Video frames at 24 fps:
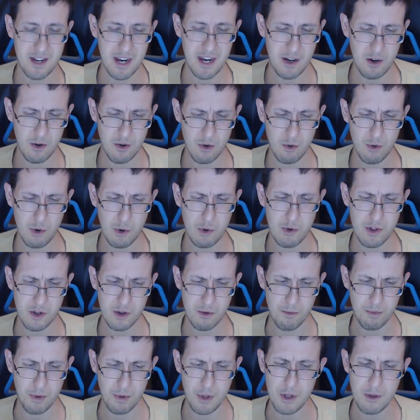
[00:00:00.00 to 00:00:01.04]
I don't agree with it
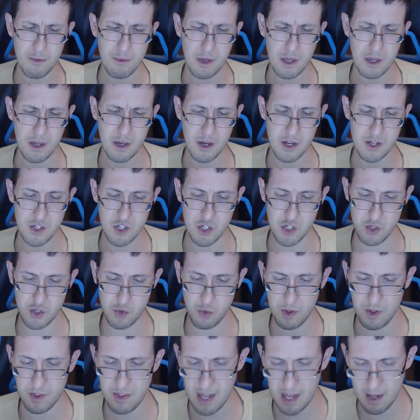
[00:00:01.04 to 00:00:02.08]
completely because just
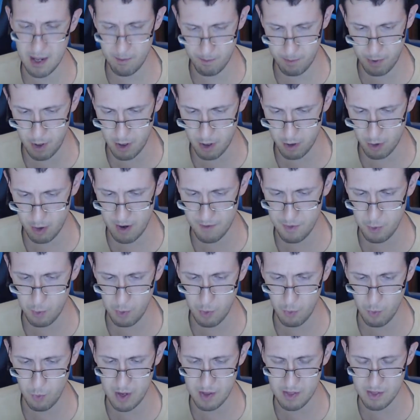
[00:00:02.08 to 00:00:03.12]
within that paragraph that we
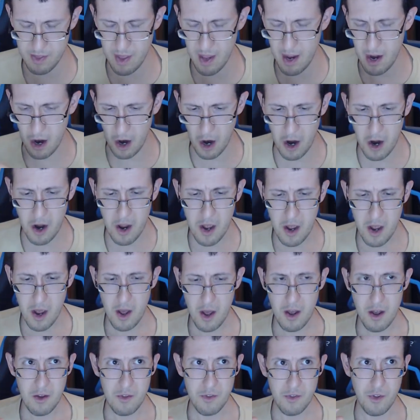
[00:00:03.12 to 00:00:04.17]
read there,
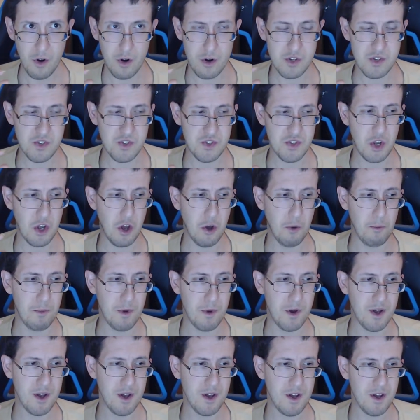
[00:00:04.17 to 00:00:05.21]
there are some